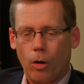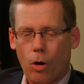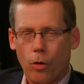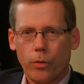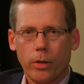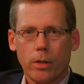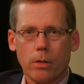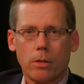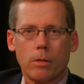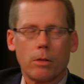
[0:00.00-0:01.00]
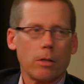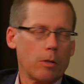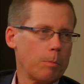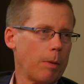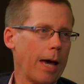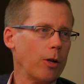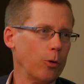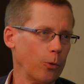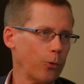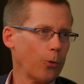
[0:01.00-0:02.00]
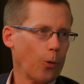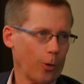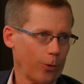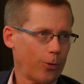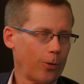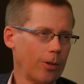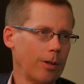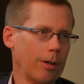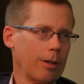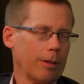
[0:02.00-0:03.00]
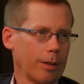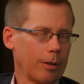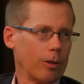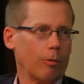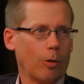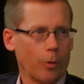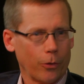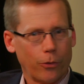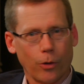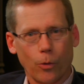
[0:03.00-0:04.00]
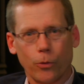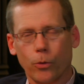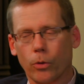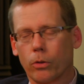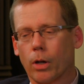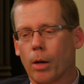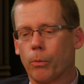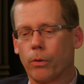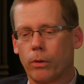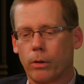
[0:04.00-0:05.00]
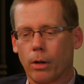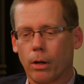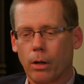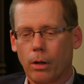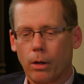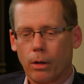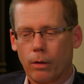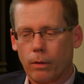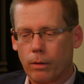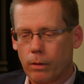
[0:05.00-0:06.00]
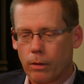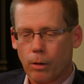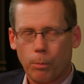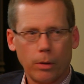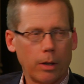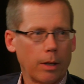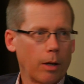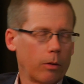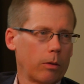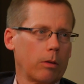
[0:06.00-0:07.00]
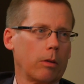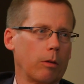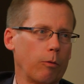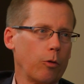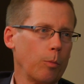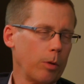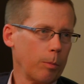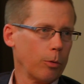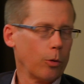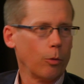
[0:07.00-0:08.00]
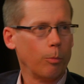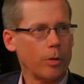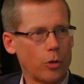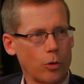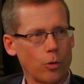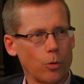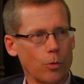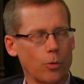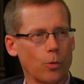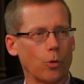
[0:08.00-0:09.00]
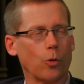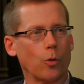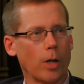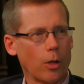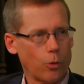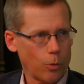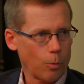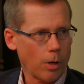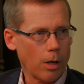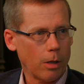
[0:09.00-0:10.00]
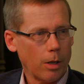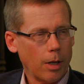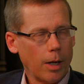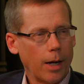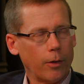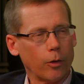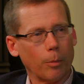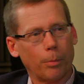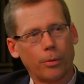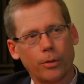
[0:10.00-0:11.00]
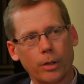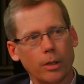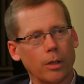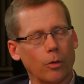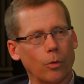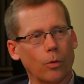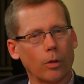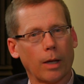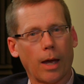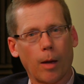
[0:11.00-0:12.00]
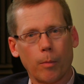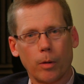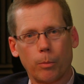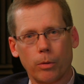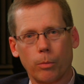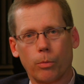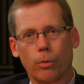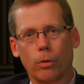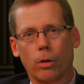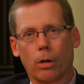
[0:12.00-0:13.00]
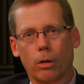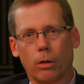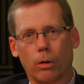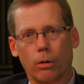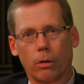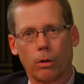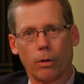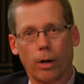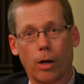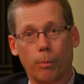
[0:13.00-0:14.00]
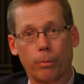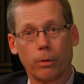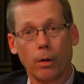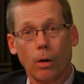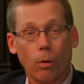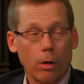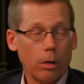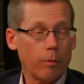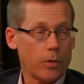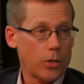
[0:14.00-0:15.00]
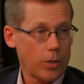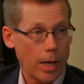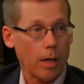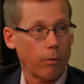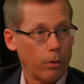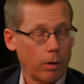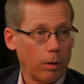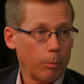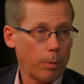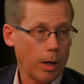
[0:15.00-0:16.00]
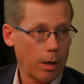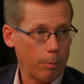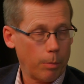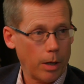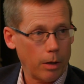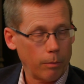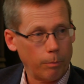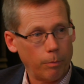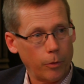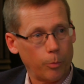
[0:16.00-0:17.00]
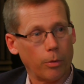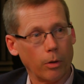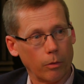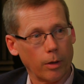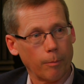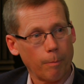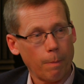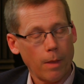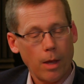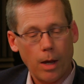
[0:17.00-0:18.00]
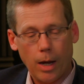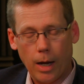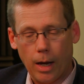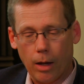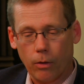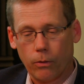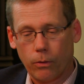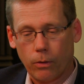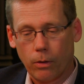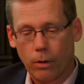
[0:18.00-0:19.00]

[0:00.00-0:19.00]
all these these bad news stories, like you know Rolling Stones, New York Times, that uh, they're picking out the few people who misuse or who do not do well, and they're completely ignoring how many people are, are, are helped or even saved by by this program, and